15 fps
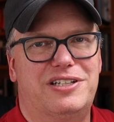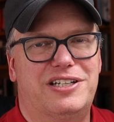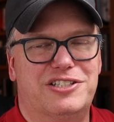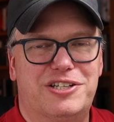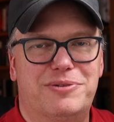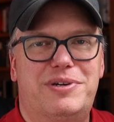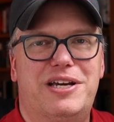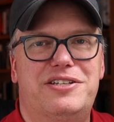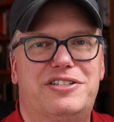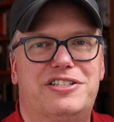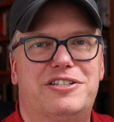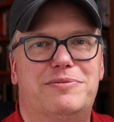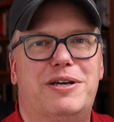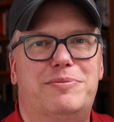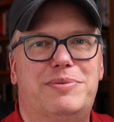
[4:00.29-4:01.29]
and in some cases
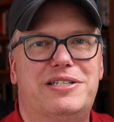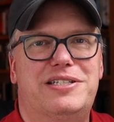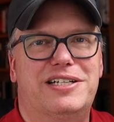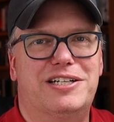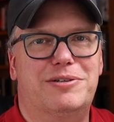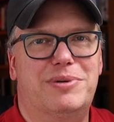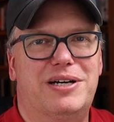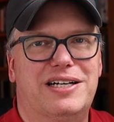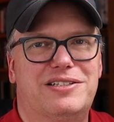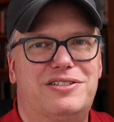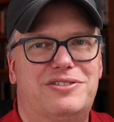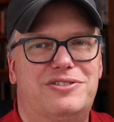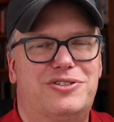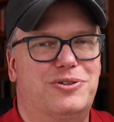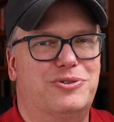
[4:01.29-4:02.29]
it may be
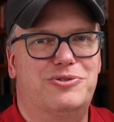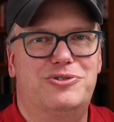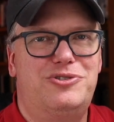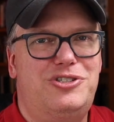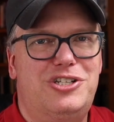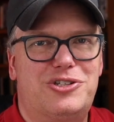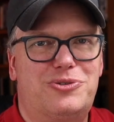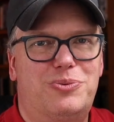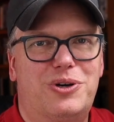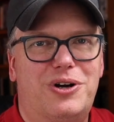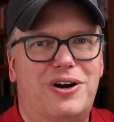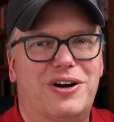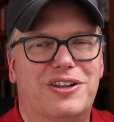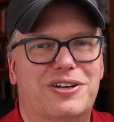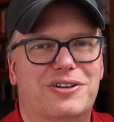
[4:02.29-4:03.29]
terabytes. So just what
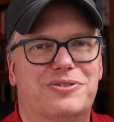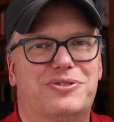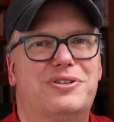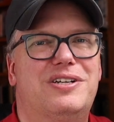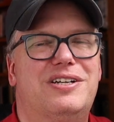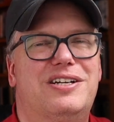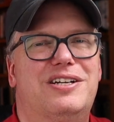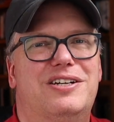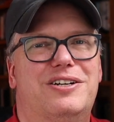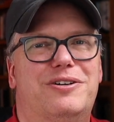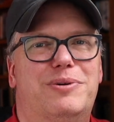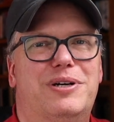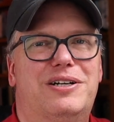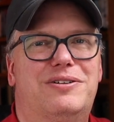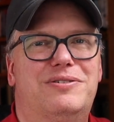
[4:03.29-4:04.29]
are those?
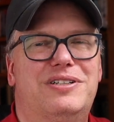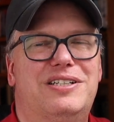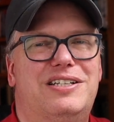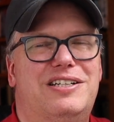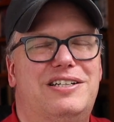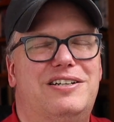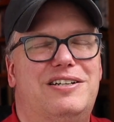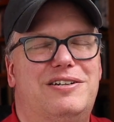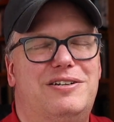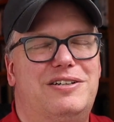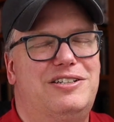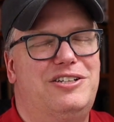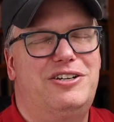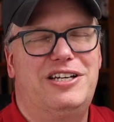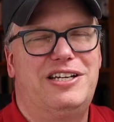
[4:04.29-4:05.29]
Well,
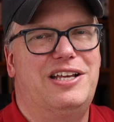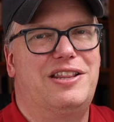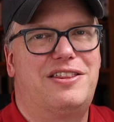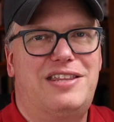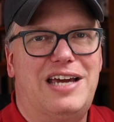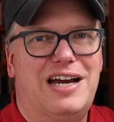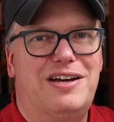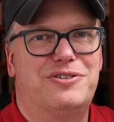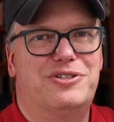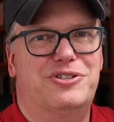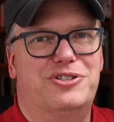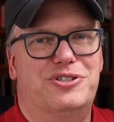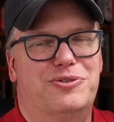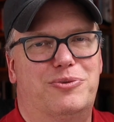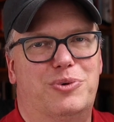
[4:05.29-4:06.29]
you can get
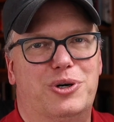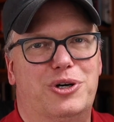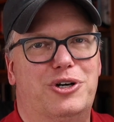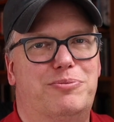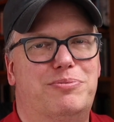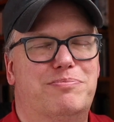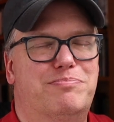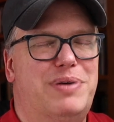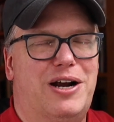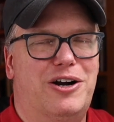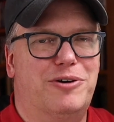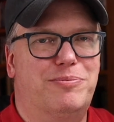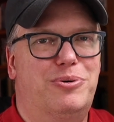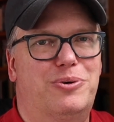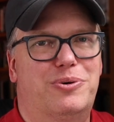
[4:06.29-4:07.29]
thousands of Word,
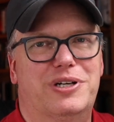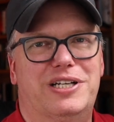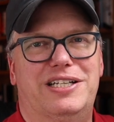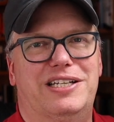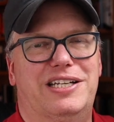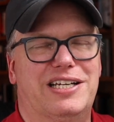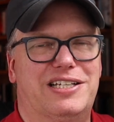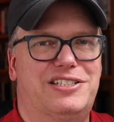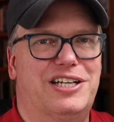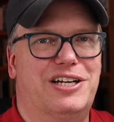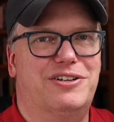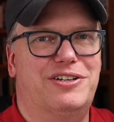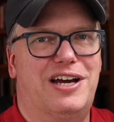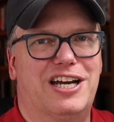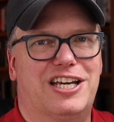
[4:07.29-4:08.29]
PowerPoint, Excel
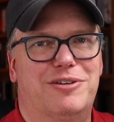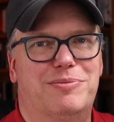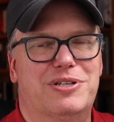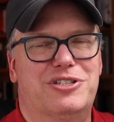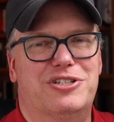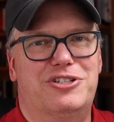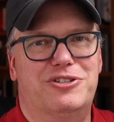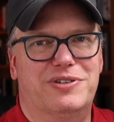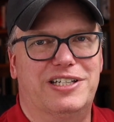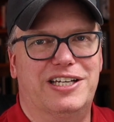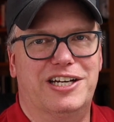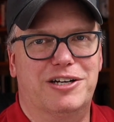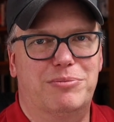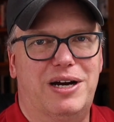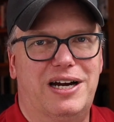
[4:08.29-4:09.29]
documents into a
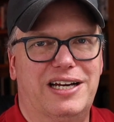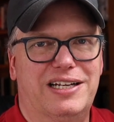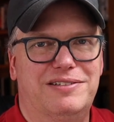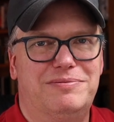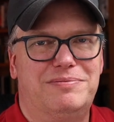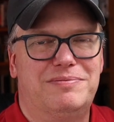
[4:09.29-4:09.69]
gigabyte.